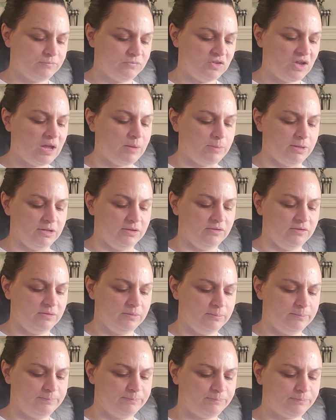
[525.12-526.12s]
diamonds.
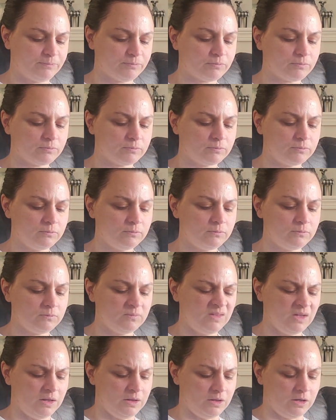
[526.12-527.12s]

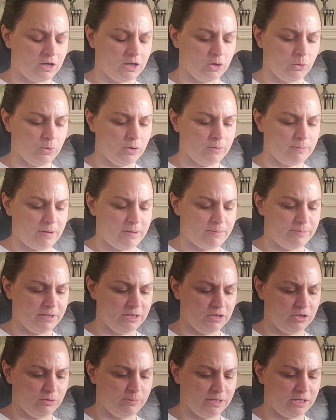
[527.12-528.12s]
But the color work might be a
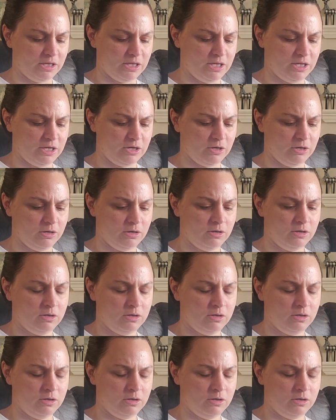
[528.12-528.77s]
little bit cleaner.